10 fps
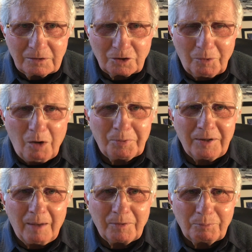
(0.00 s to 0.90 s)
to open
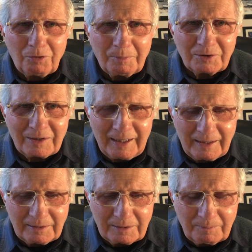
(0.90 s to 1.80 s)
up the promised
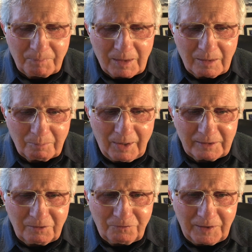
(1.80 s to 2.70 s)
land by
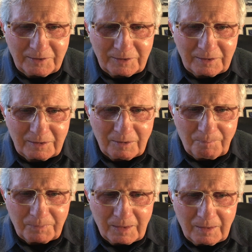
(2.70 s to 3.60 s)
defeating
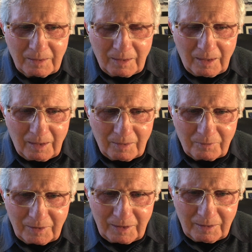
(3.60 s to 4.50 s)

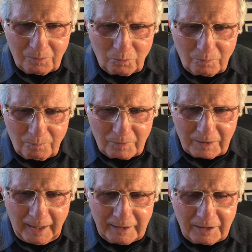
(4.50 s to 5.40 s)
the
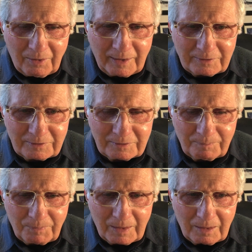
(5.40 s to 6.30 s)
Canaanites,
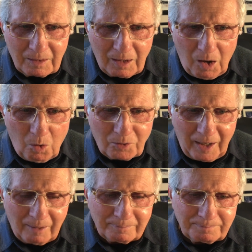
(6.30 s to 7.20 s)
holed
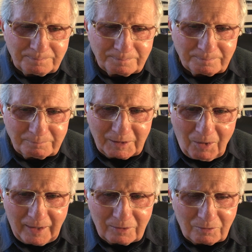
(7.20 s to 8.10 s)
up
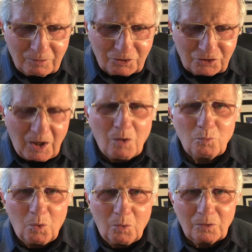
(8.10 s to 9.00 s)
behind
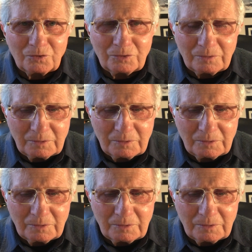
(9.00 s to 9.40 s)
stone walls